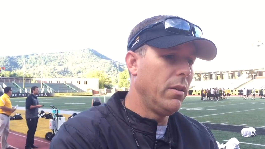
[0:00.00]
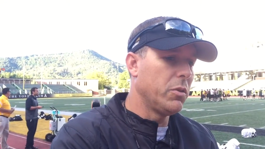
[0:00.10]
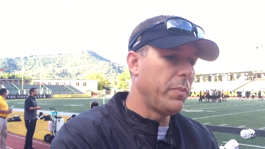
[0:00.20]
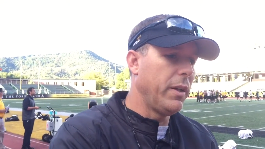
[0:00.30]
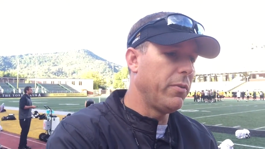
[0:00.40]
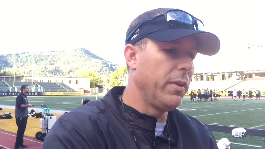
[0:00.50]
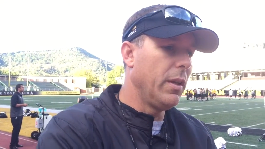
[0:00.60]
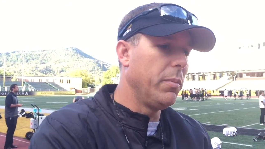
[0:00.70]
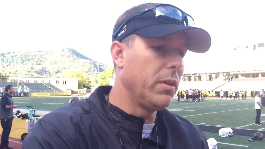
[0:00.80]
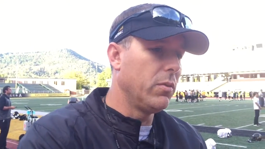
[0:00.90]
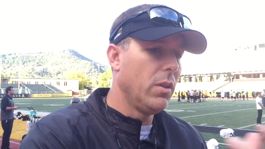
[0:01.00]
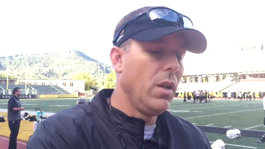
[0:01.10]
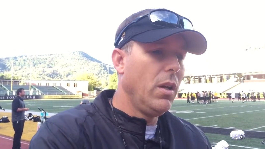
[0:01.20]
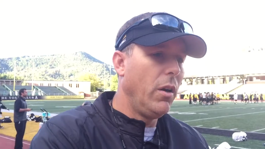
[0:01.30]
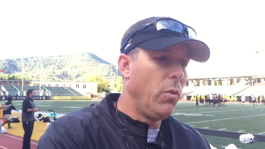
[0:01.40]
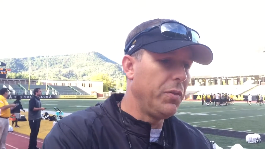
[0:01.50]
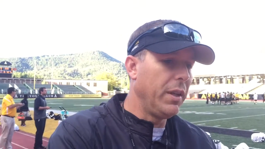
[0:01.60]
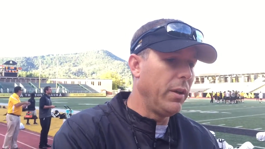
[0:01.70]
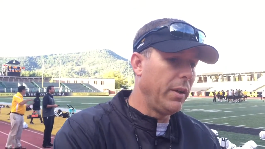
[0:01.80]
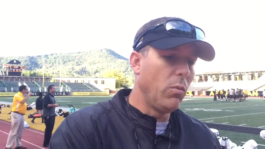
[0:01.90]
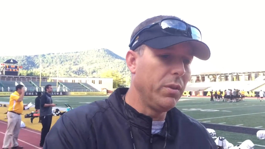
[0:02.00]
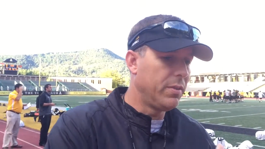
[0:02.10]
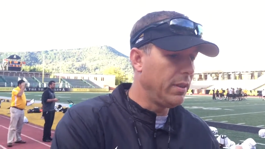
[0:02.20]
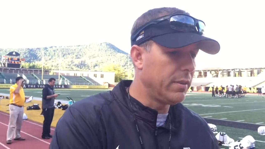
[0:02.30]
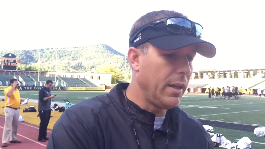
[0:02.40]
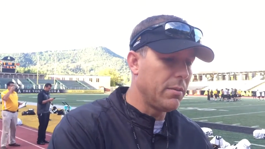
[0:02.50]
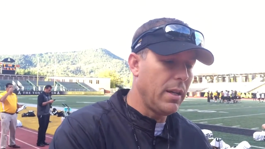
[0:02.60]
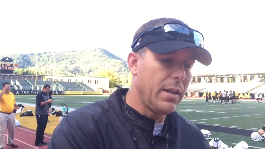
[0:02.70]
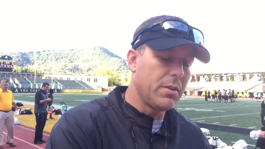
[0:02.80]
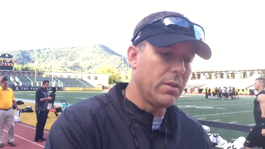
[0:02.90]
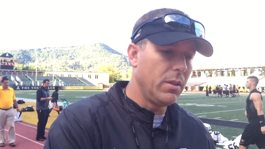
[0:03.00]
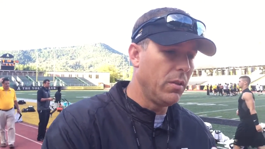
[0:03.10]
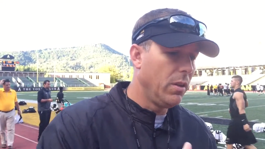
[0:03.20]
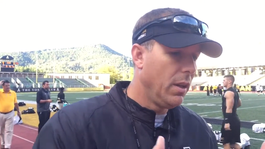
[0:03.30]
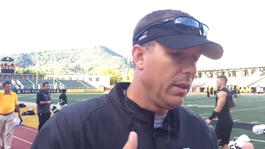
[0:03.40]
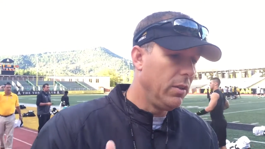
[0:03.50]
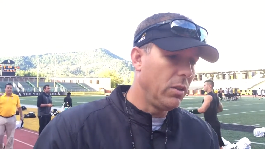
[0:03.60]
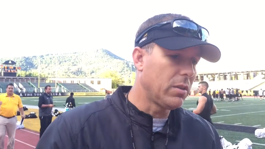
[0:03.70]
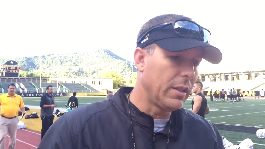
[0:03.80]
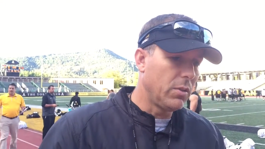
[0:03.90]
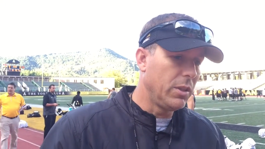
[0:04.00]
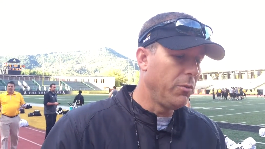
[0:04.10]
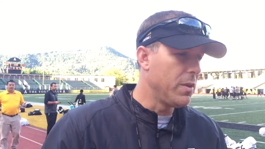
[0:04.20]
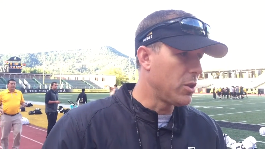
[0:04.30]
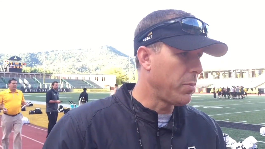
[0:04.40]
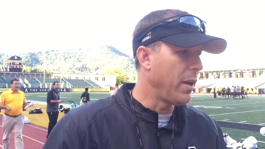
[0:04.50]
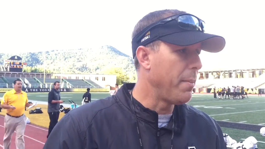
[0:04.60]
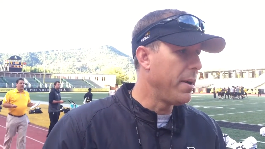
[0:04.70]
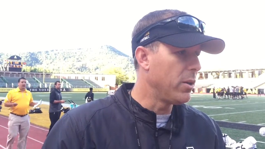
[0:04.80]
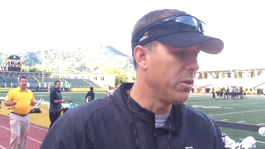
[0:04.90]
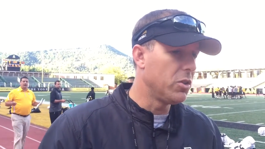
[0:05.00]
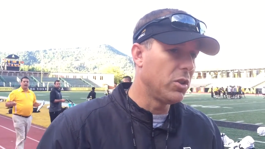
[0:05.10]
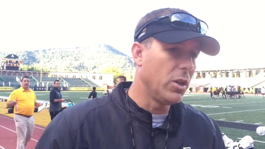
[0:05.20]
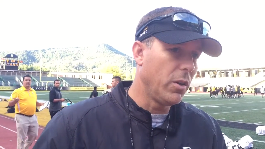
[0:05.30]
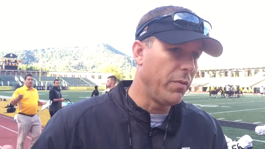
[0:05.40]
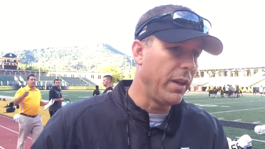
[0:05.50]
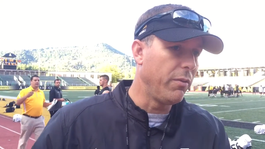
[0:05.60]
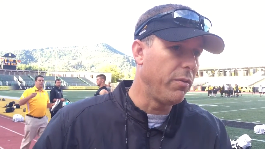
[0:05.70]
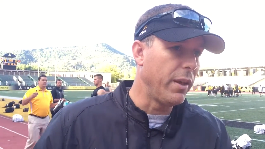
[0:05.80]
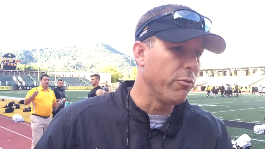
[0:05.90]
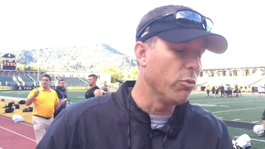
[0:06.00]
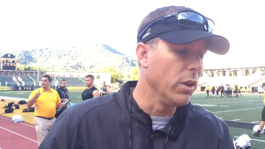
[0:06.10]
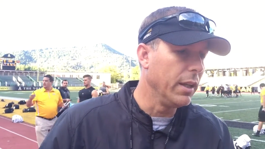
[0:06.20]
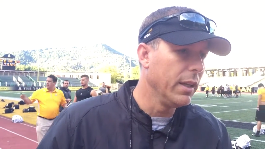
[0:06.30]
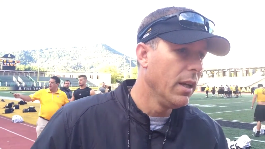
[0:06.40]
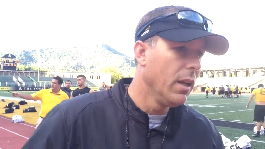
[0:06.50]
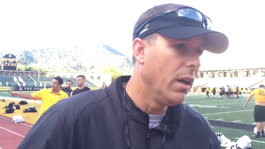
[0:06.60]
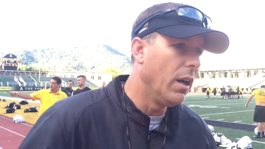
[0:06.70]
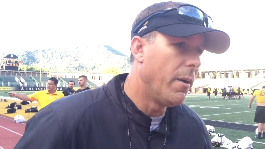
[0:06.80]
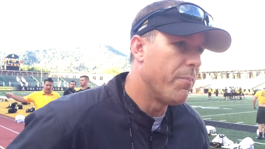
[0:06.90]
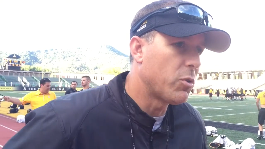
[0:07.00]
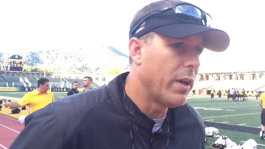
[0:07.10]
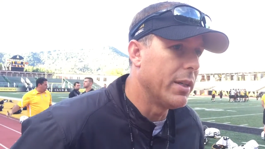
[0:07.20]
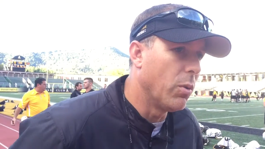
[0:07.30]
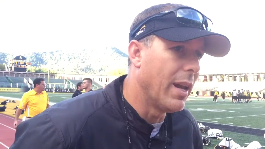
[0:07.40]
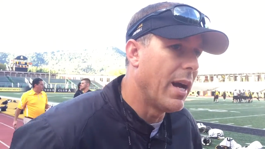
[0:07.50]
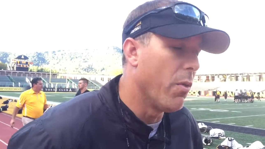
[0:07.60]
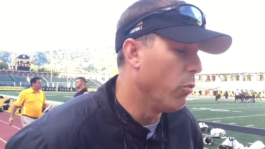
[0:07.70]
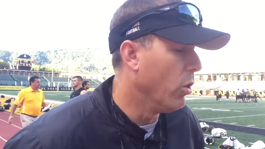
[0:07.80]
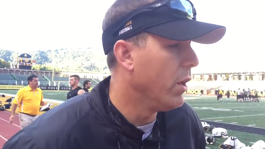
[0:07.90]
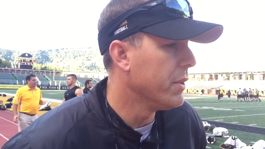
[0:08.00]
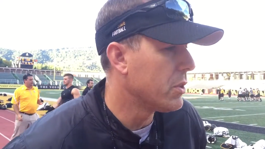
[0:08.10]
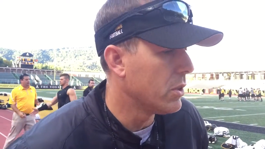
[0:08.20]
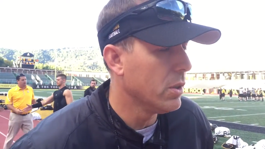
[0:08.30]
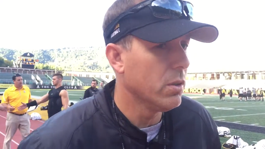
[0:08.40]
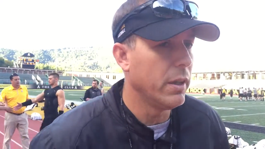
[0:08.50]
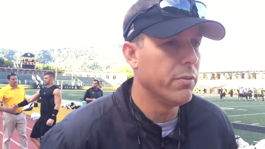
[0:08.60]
respect for them because of what they won six games last year. Looks like their defense is playing better this year. They've really tried to rely on the run this year.